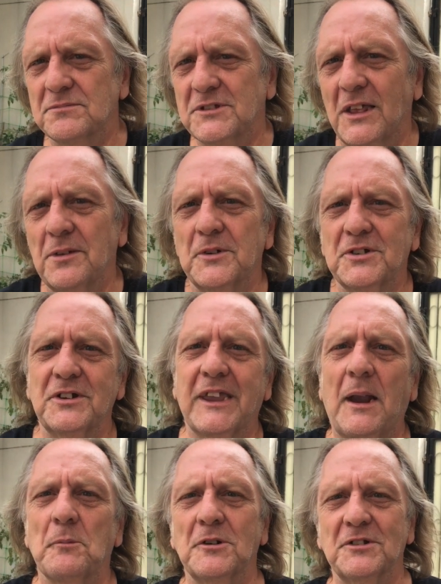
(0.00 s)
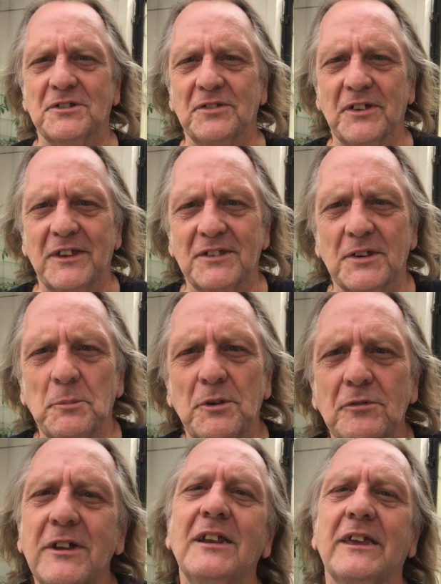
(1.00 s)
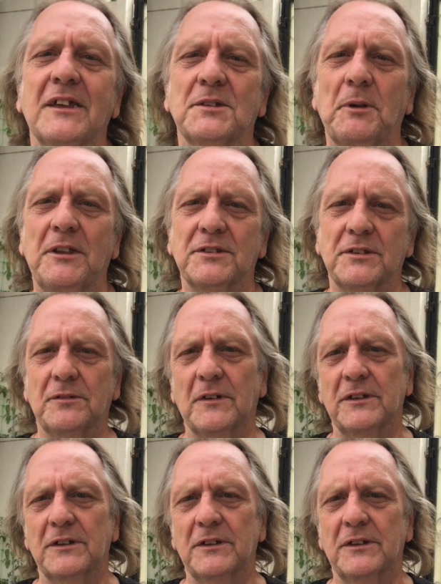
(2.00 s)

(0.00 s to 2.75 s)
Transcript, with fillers: television cameras and things can be really expensive.